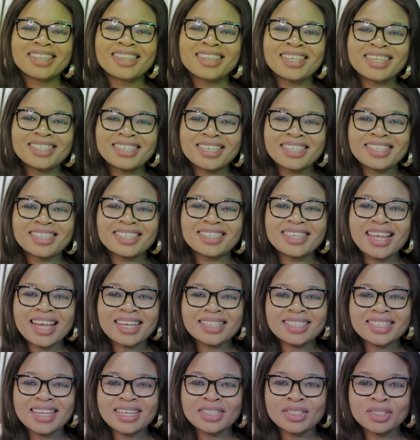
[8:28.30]
This is
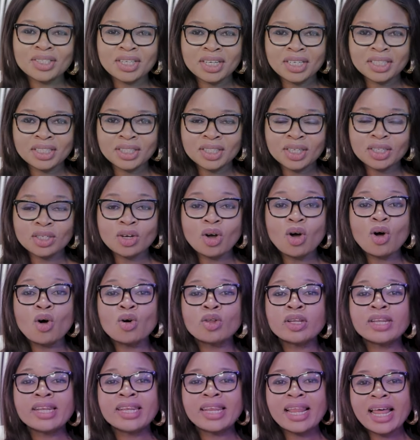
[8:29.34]
Sex Education
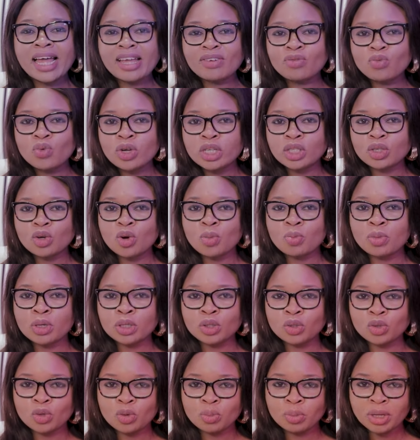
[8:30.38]
on Live with
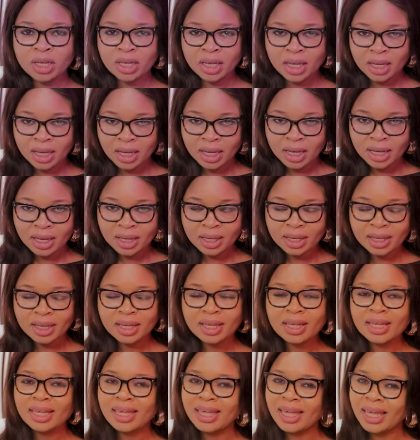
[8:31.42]
Omotumike.
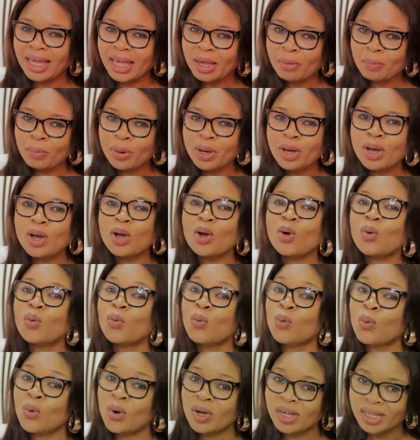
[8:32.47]
Keep
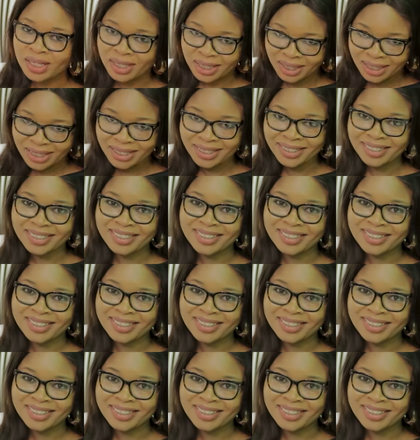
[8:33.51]
watching.